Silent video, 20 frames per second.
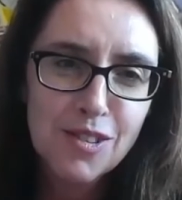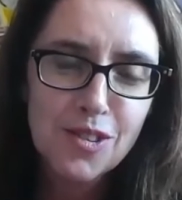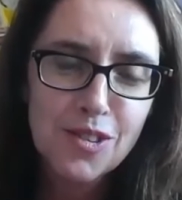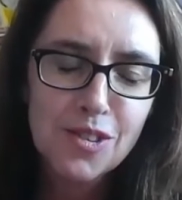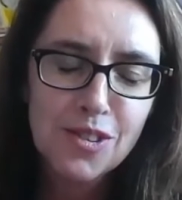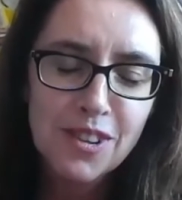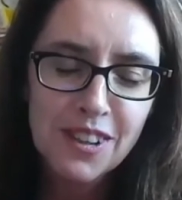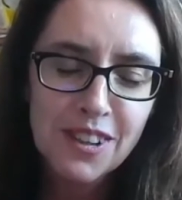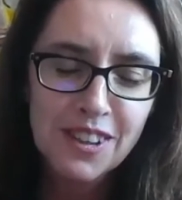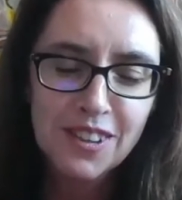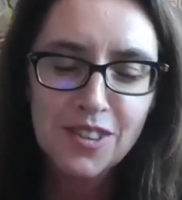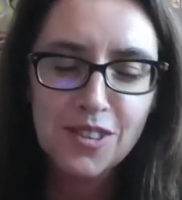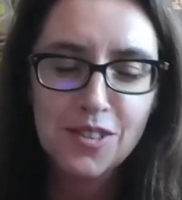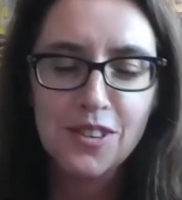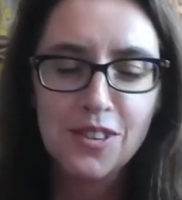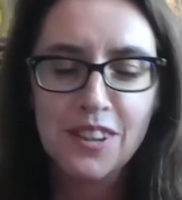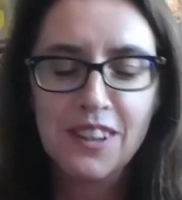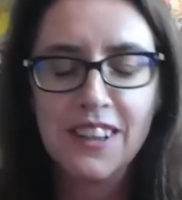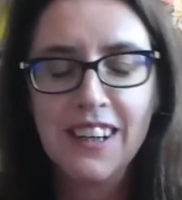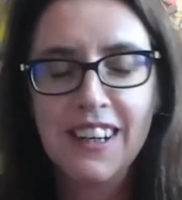Sure.
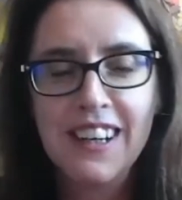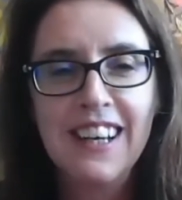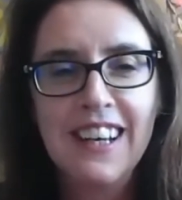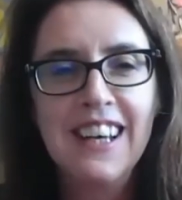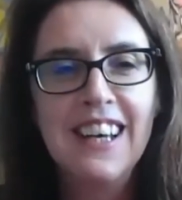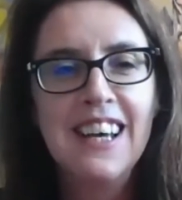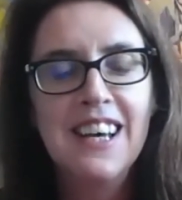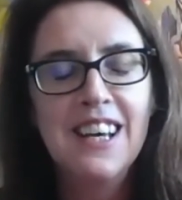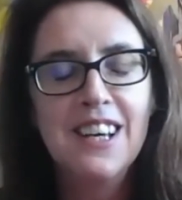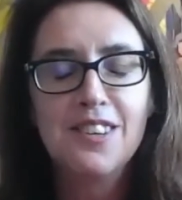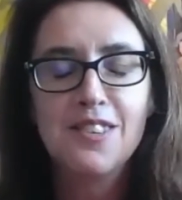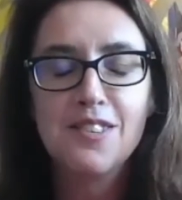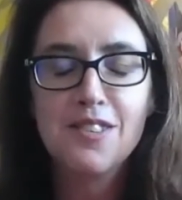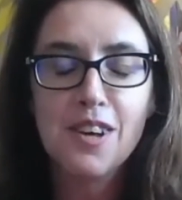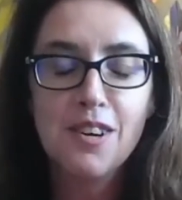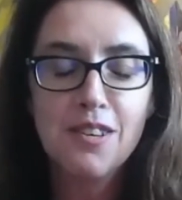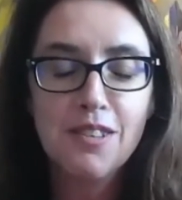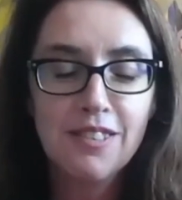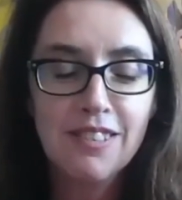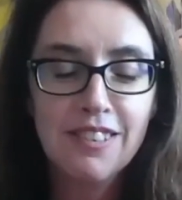
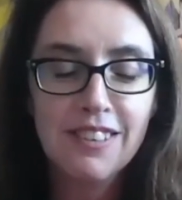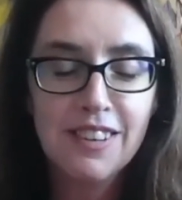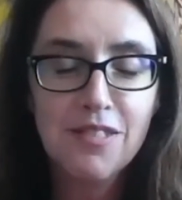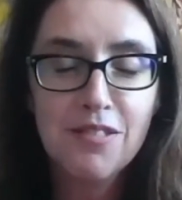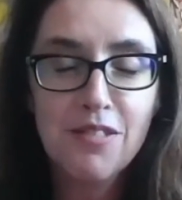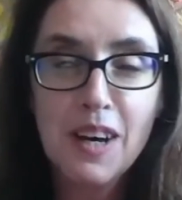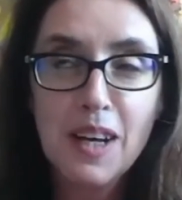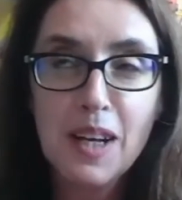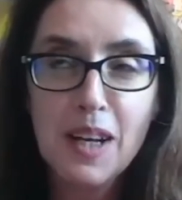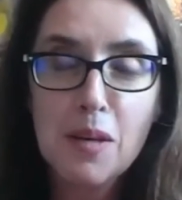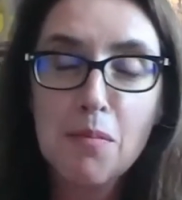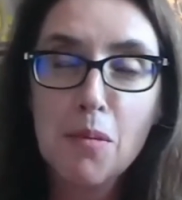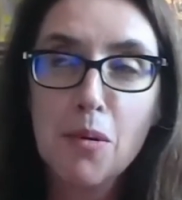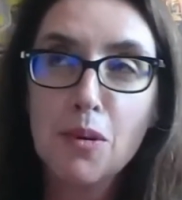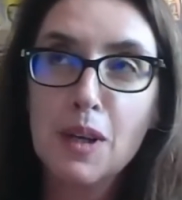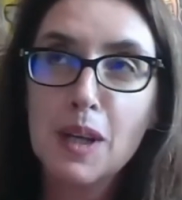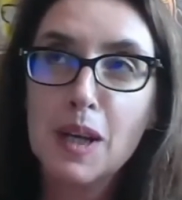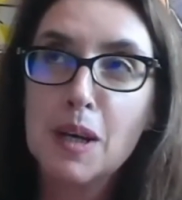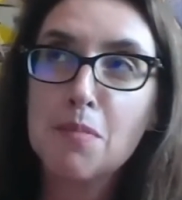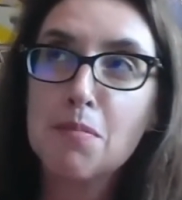So defining
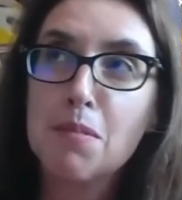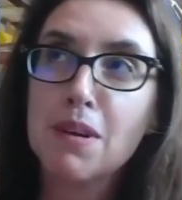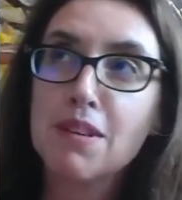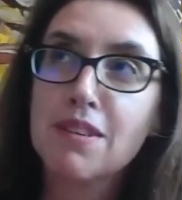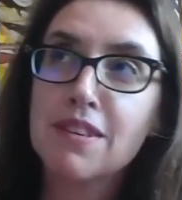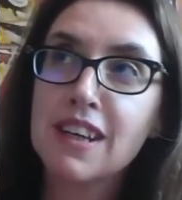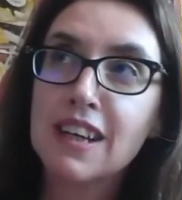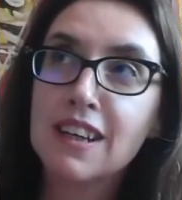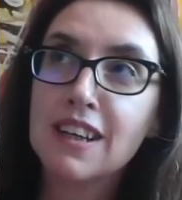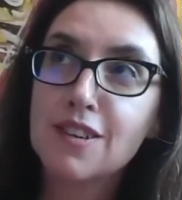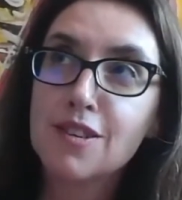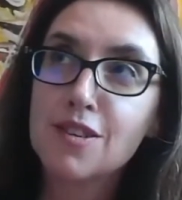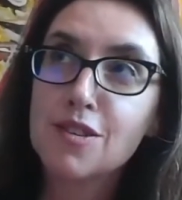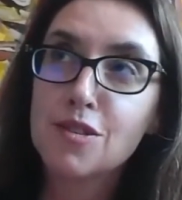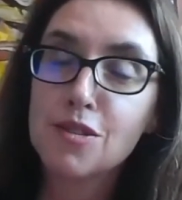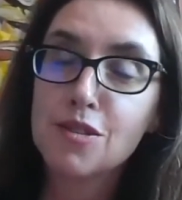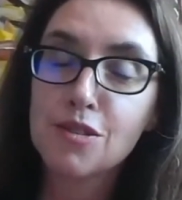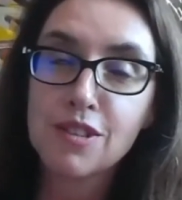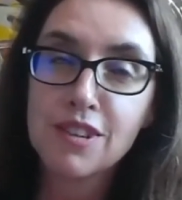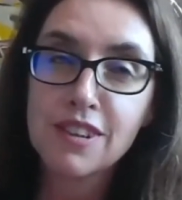borderline personality
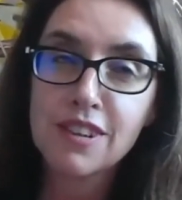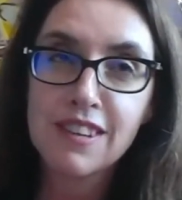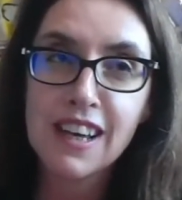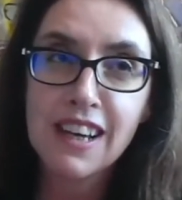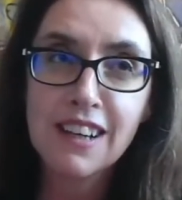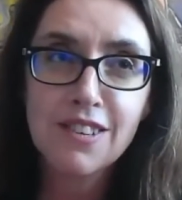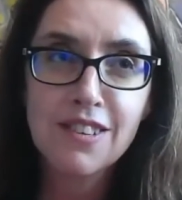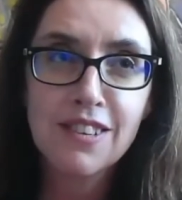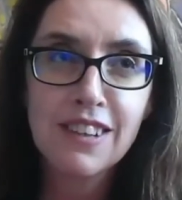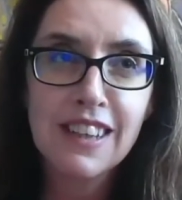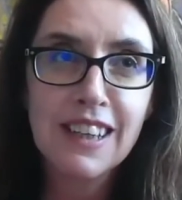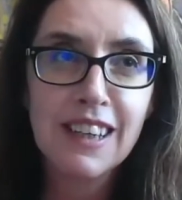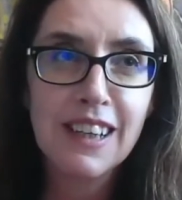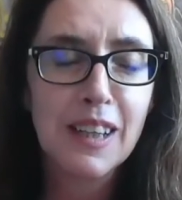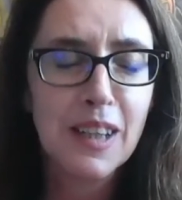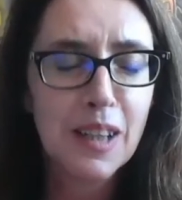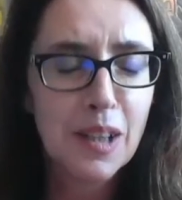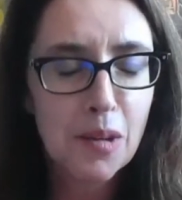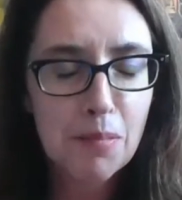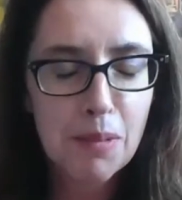disorder is actually a
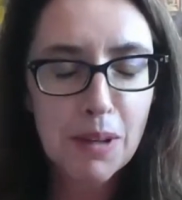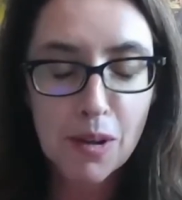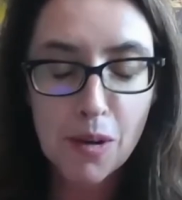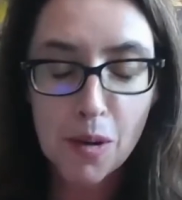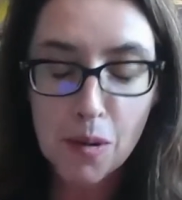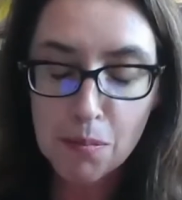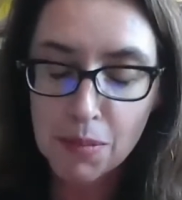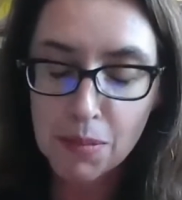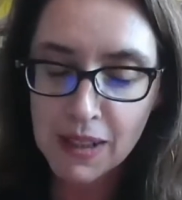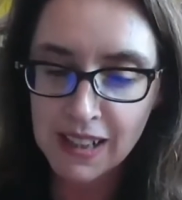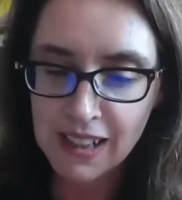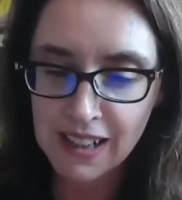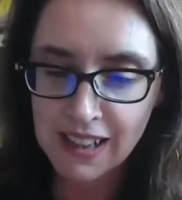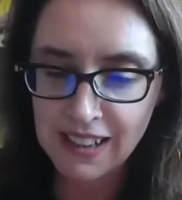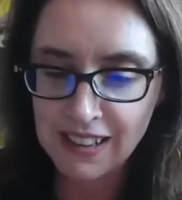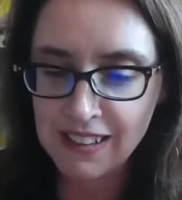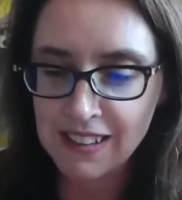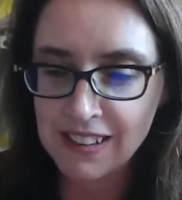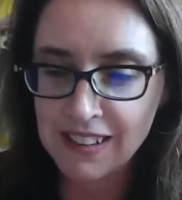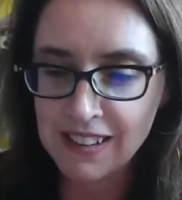little bit complicated